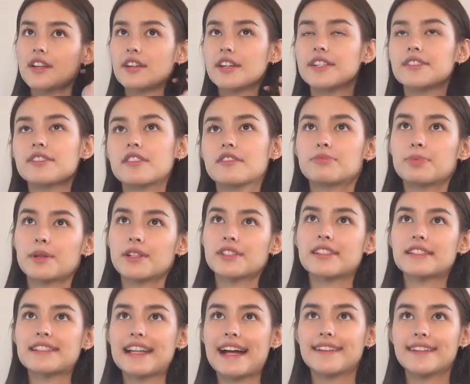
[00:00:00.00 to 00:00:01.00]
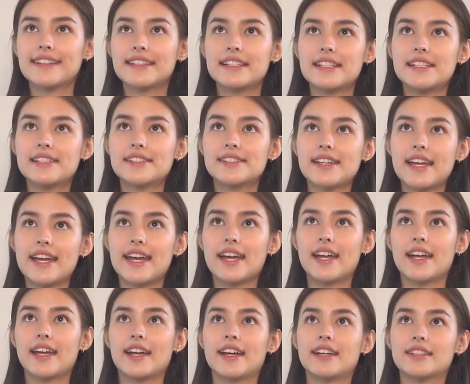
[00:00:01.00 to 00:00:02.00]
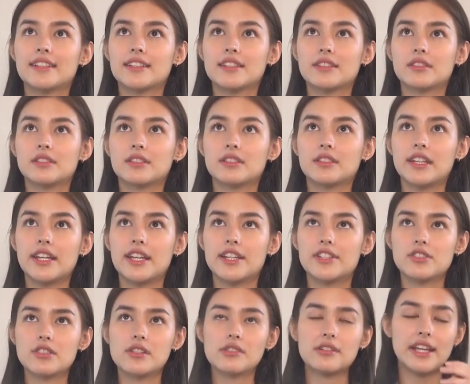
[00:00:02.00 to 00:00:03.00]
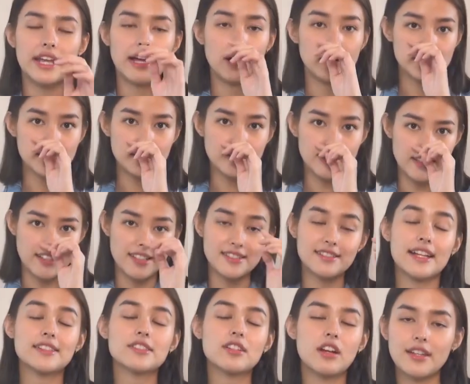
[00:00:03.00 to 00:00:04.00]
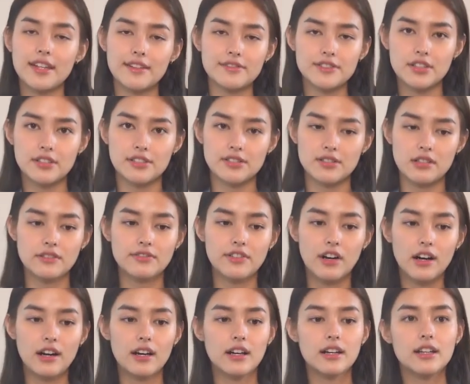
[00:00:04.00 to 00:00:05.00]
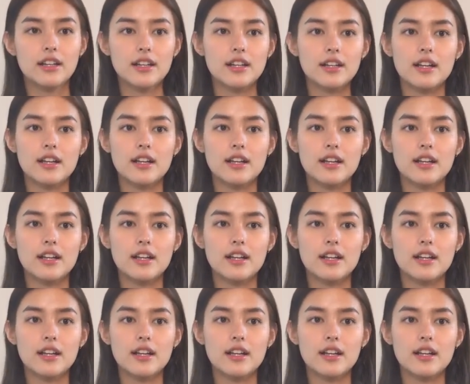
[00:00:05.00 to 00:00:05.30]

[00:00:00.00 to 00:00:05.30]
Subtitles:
theories of personalities and intro to counseling, because that's all I've took so far.